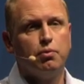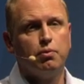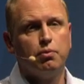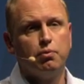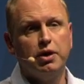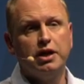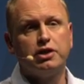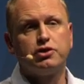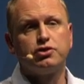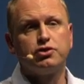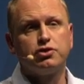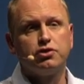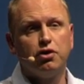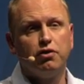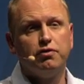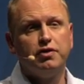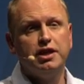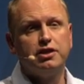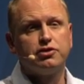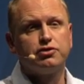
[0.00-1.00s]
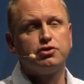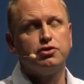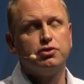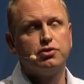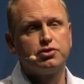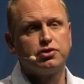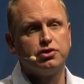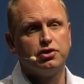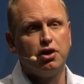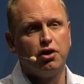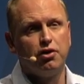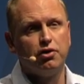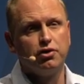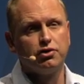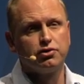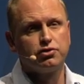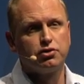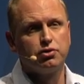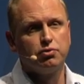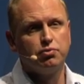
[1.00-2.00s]
Which of these two
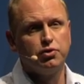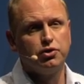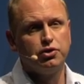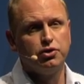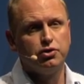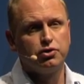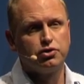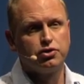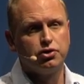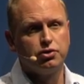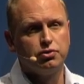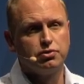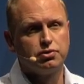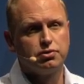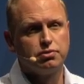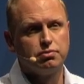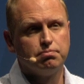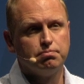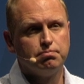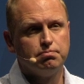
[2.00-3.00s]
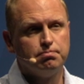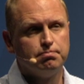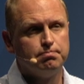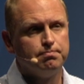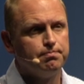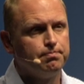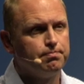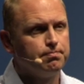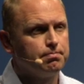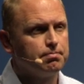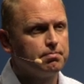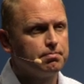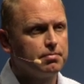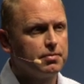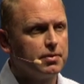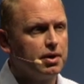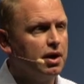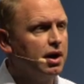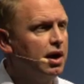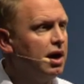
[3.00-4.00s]
scenarios would you choose?
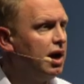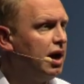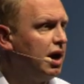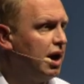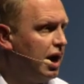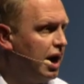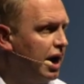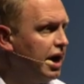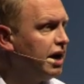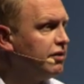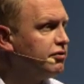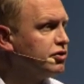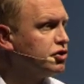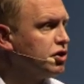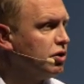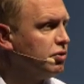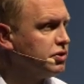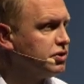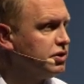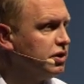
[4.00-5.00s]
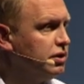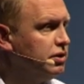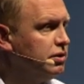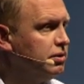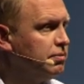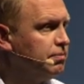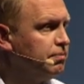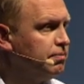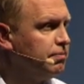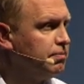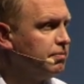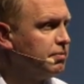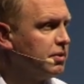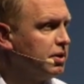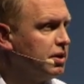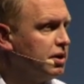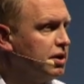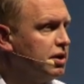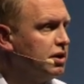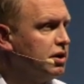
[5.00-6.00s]
I have chosen.
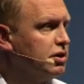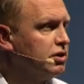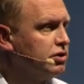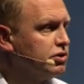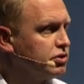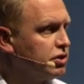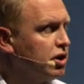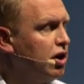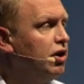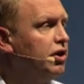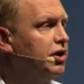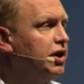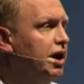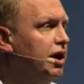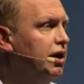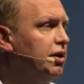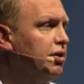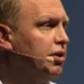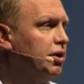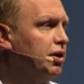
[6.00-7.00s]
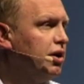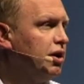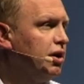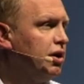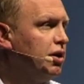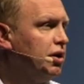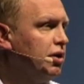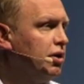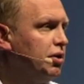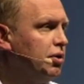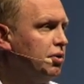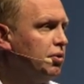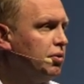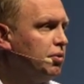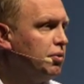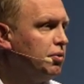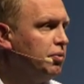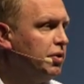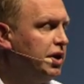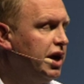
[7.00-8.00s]
Scania,
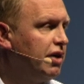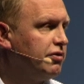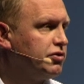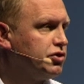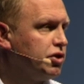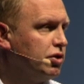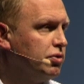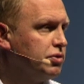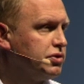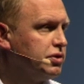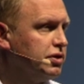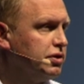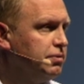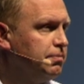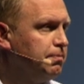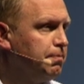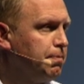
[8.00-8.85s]
we have chosen.